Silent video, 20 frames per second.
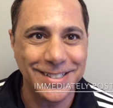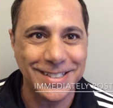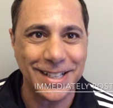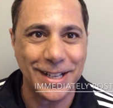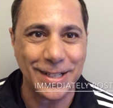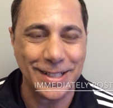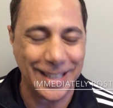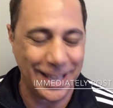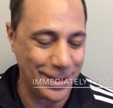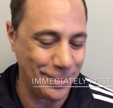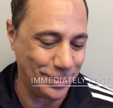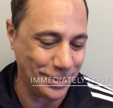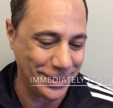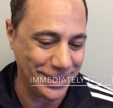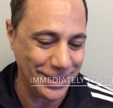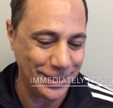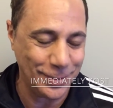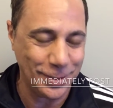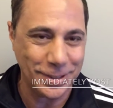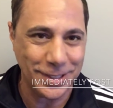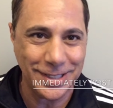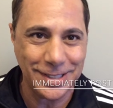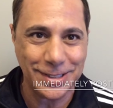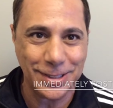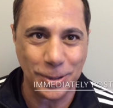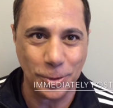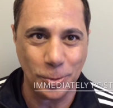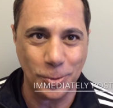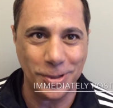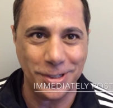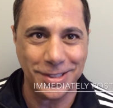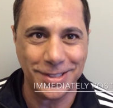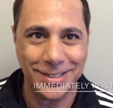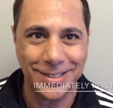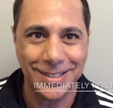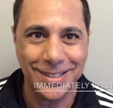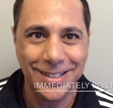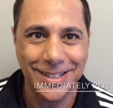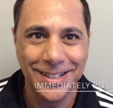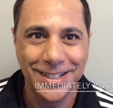I can't believe how easy it was.